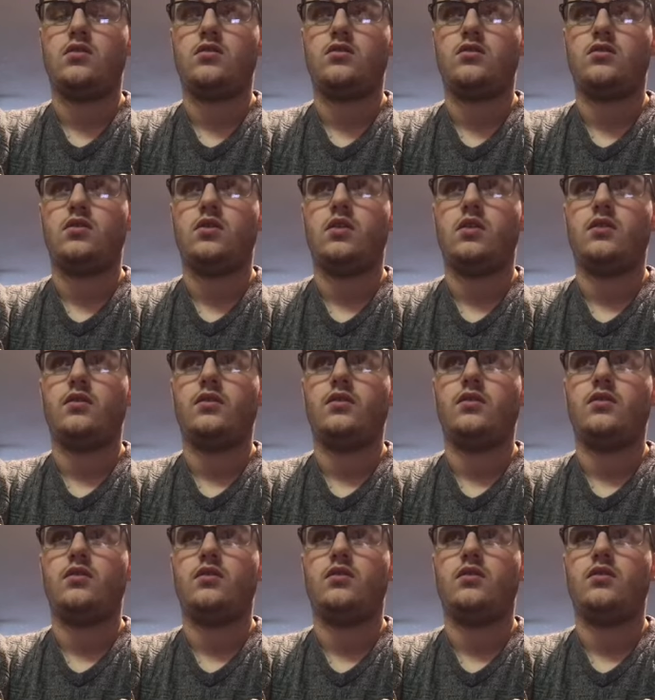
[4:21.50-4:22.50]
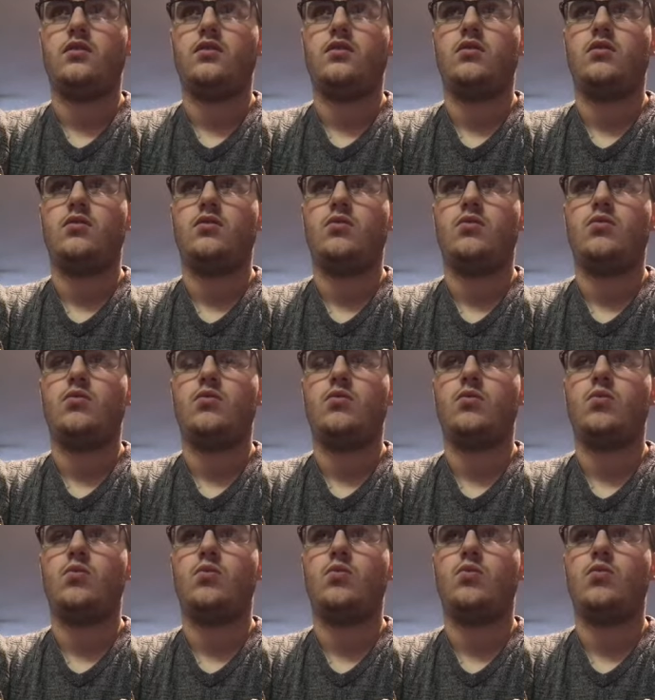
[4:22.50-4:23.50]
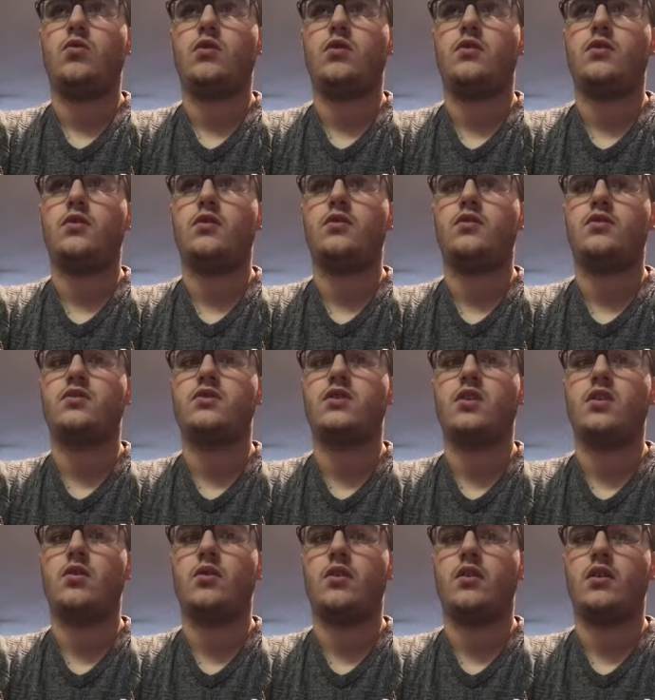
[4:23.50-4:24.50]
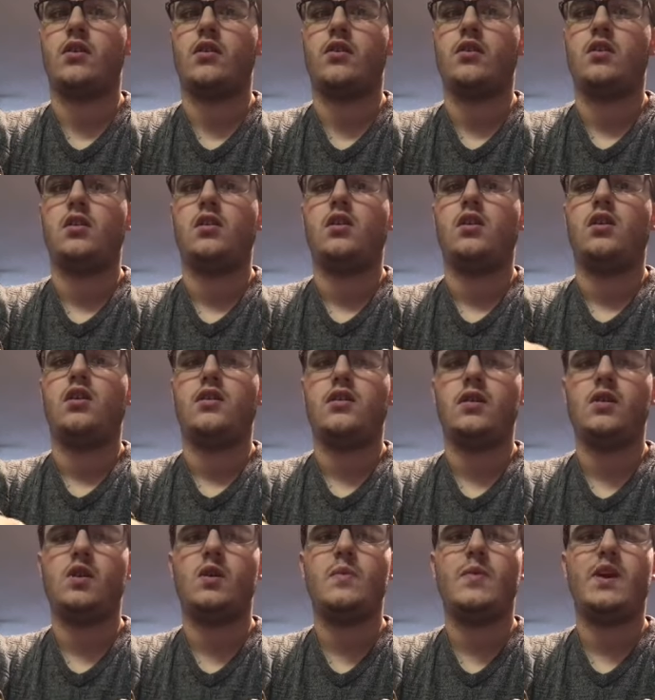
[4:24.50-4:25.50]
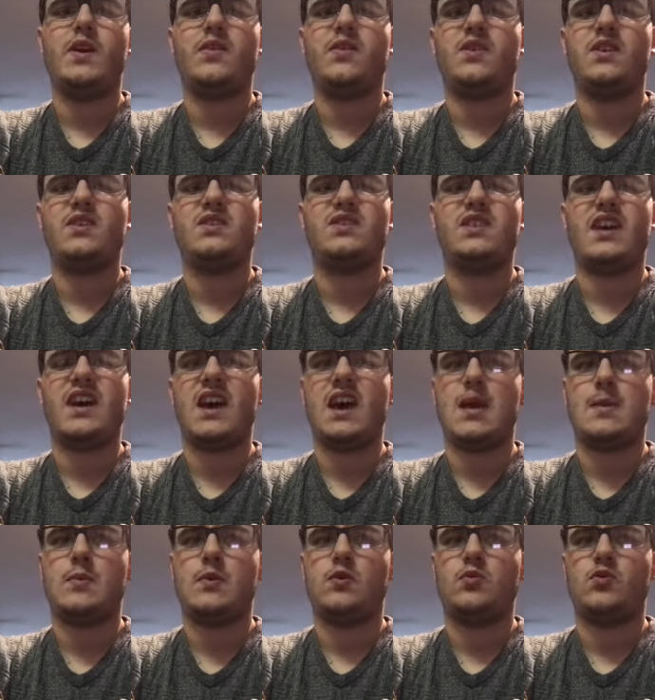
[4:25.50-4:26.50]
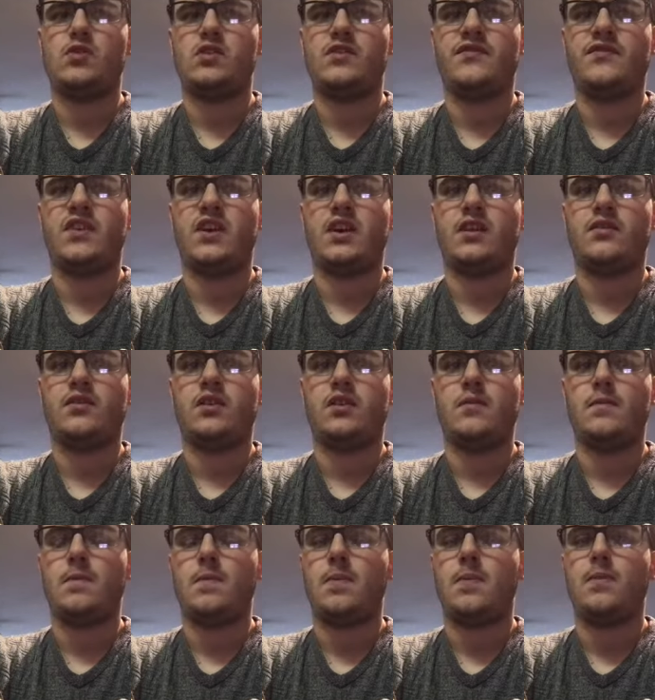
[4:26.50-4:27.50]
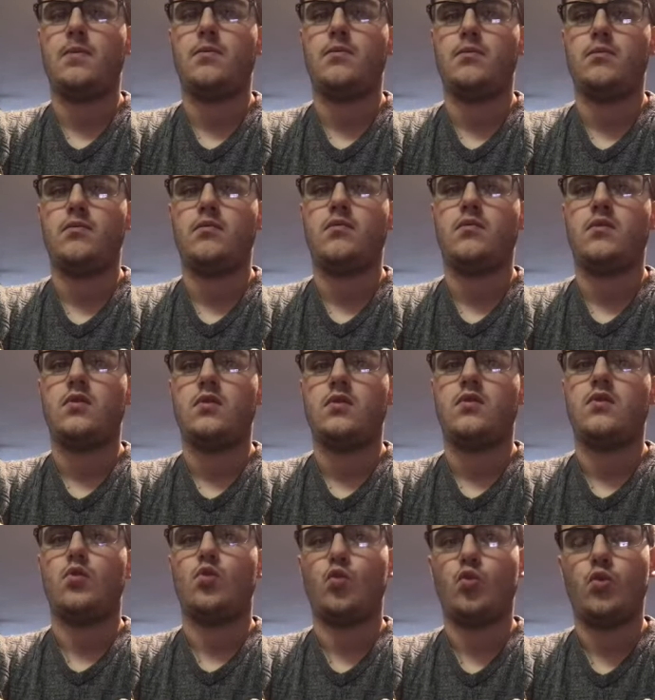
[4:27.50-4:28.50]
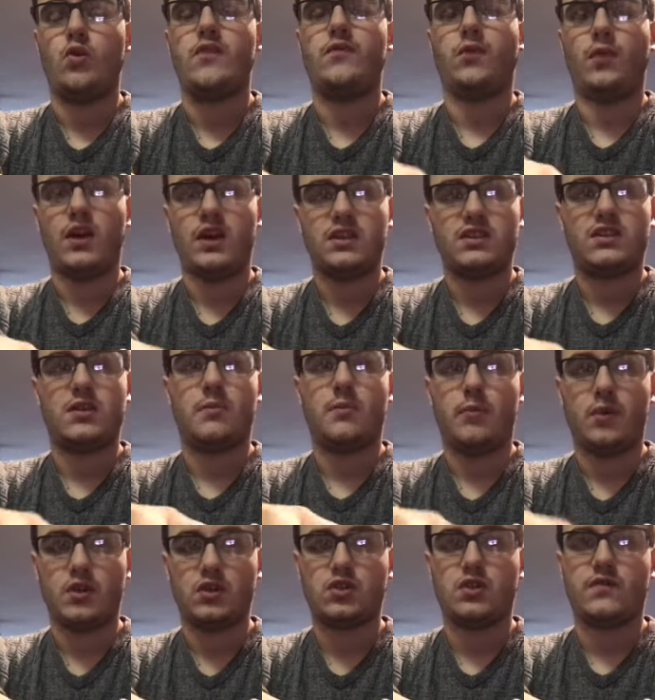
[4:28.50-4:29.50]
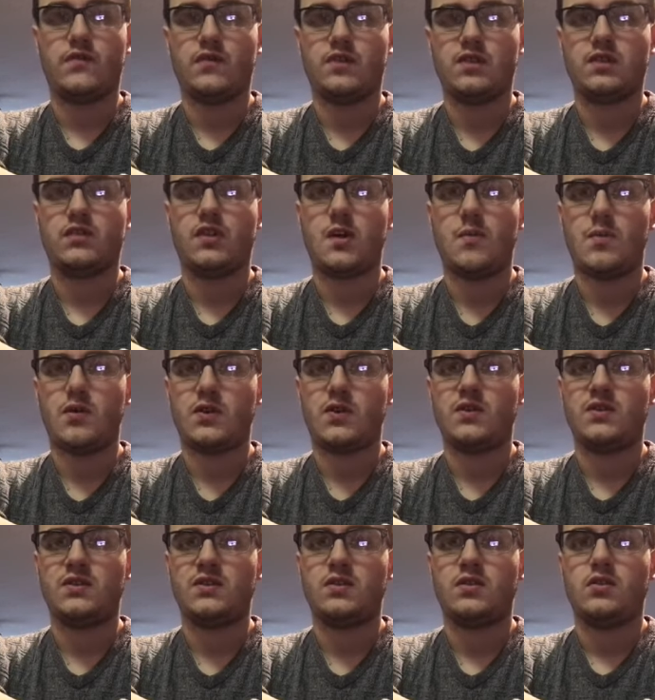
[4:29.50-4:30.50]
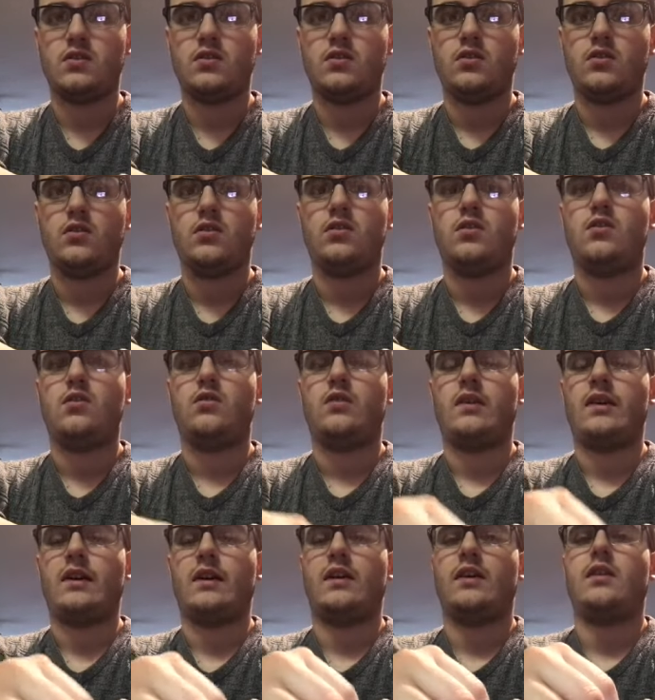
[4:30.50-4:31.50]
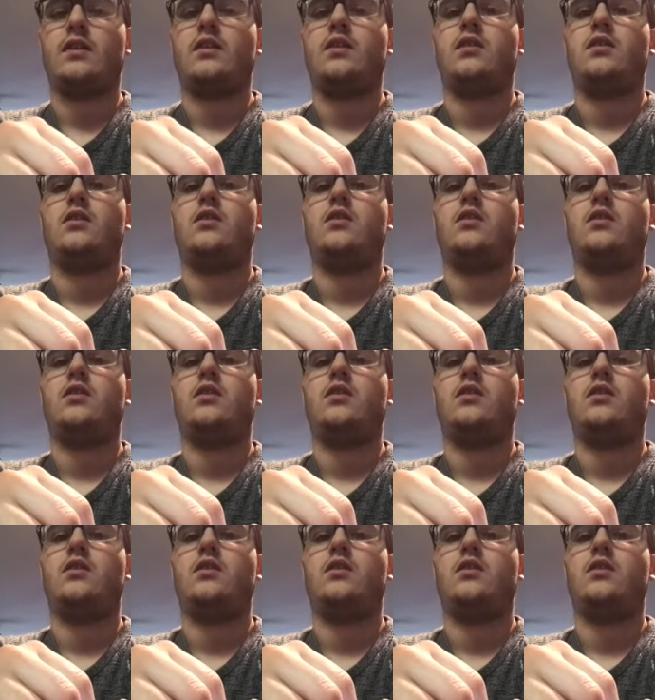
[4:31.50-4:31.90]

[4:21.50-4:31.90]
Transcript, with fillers: Jeez. What are the others? Oh yeah. The only bad things that happened were the fact that we've lost a bunch of celebrities. Like,